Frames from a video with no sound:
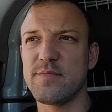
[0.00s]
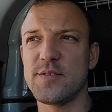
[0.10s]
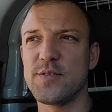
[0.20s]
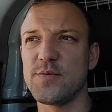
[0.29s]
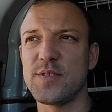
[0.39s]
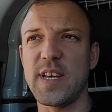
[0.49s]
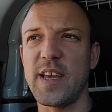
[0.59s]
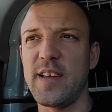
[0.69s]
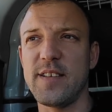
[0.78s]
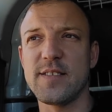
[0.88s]
to
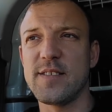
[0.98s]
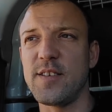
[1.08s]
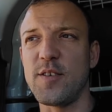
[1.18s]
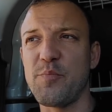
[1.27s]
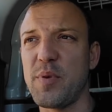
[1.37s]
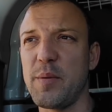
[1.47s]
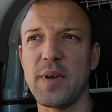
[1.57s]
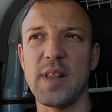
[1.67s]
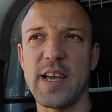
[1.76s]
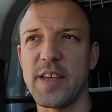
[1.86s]
say, you know,
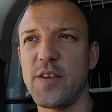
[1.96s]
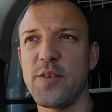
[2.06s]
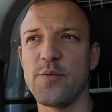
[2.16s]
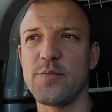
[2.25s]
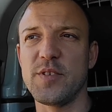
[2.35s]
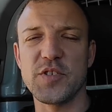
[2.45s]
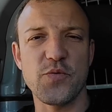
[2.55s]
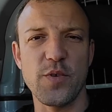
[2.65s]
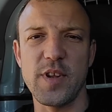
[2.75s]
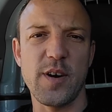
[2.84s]
people like you
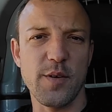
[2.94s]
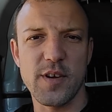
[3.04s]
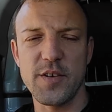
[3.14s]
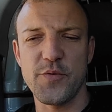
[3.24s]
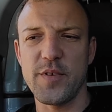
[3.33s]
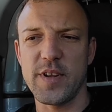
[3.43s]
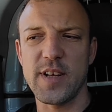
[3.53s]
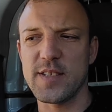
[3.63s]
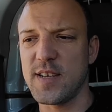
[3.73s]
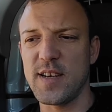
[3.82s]
destroying our country and
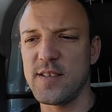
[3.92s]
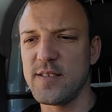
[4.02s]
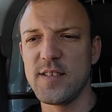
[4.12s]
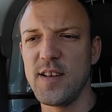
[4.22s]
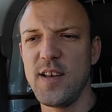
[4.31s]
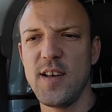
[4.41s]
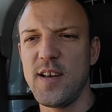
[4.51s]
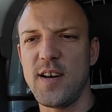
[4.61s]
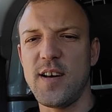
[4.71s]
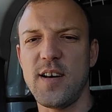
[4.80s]
that kind.
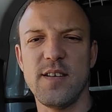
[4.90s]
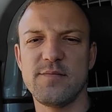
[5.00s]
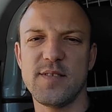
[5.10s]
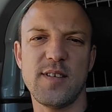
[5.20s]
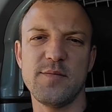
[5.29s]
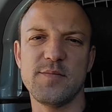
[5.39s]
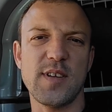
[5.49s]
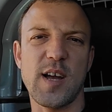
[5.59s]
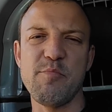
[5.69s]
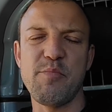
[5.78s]

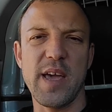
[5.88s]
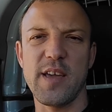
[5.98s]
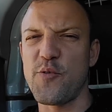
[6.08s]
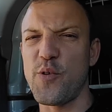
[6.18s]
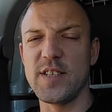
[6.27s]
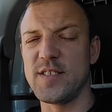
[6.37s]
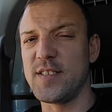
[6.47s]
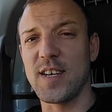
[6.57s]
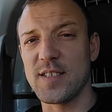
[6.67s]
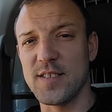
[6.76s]
I'm paying crazy
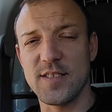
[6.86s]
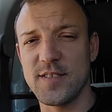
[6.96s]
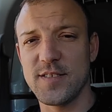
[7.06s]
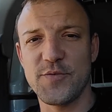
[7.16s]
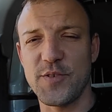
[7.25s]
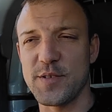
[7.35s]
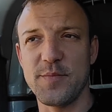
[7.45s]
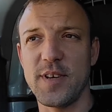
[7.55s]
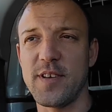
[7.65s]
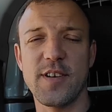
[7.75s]
taxes. Trust me,
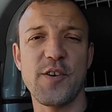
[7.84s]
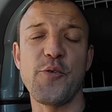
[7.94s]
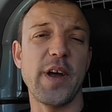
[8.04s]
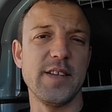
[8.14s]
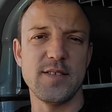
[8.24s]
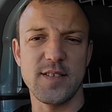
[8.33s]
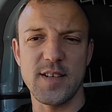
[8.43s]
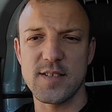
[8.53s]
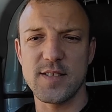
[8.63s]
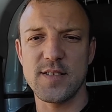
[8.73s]
crazy
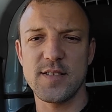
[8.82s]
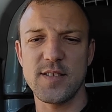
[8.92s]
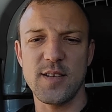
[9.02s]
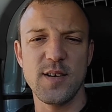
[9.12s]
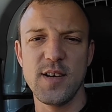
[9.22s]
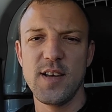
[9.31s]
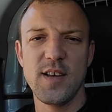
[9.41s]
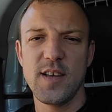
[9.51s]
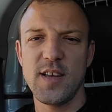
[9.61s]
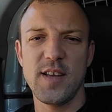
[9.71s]
taxes.
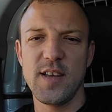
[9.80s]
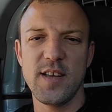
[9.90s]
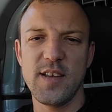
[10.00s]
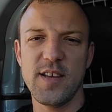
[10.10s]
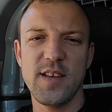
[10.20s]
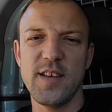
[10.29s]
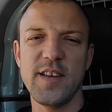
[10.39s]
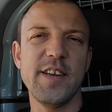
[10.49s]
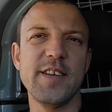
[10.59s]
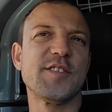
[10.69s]

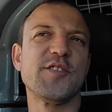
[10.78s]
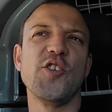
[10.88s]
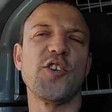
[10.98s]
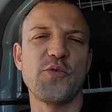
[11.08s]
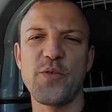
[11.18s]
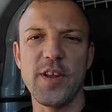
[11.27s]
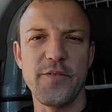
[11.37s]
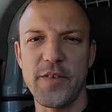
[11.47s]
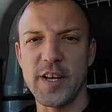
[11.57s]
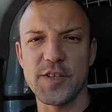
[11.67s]
It's not really
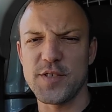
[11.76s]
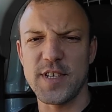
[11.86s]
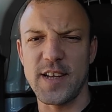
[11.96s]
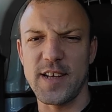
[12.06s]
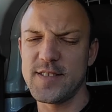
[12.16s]
fair to say that.